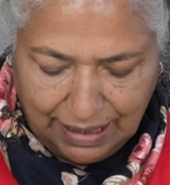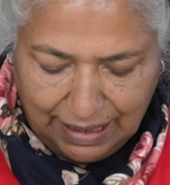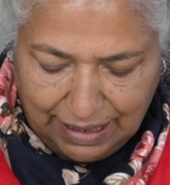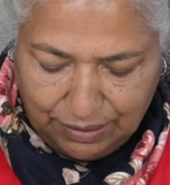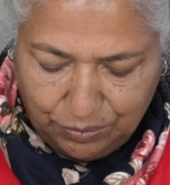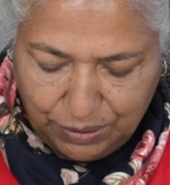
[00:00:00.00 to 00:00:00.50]

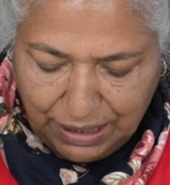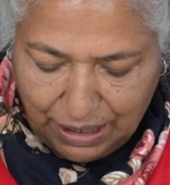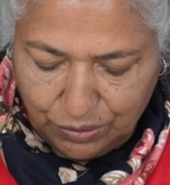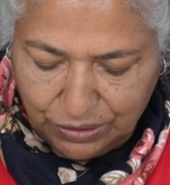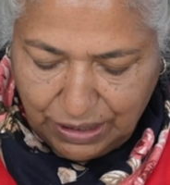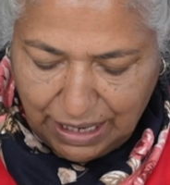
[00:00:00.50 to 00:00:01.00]
and we are
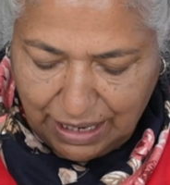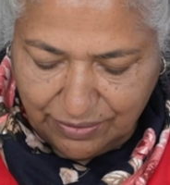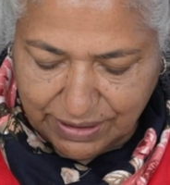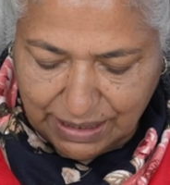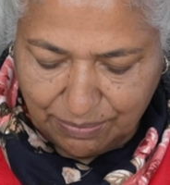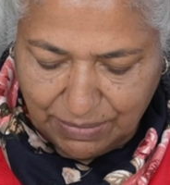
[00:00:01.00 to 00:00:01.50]
going to have
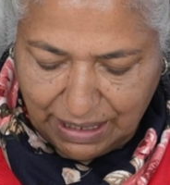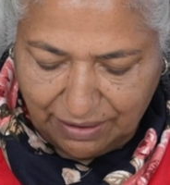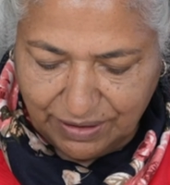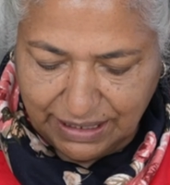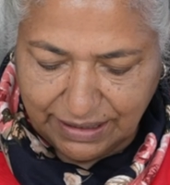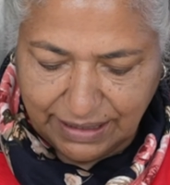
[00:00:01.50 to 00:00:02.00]
some
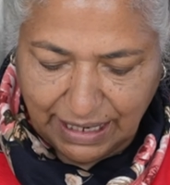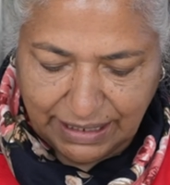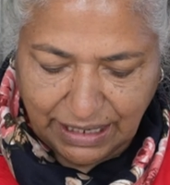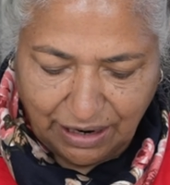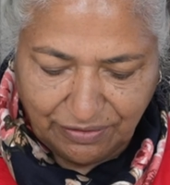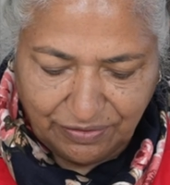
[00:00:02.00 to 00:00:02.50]
lovely
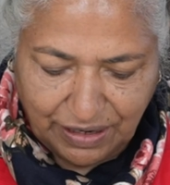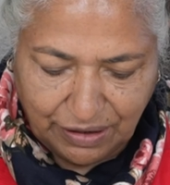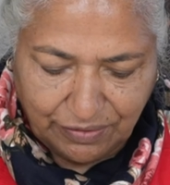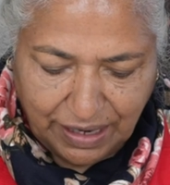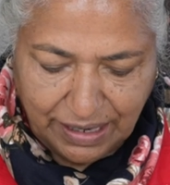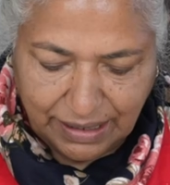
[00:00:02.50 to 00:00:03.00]
dhania
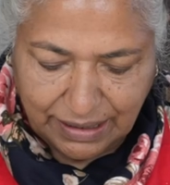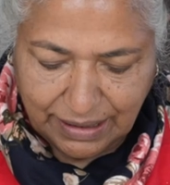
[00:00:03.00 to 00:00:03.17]
flavor.